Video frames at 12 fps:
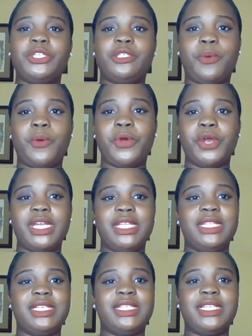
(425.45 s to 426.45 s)
support
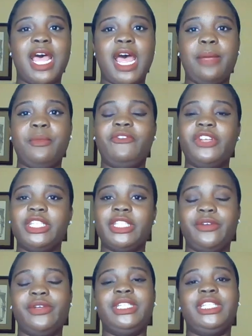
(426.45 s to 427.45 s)
in this time of
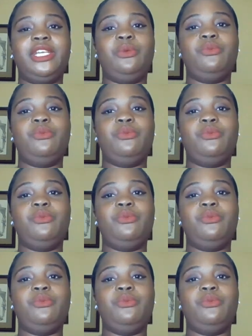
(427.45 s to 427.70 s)
uncertainty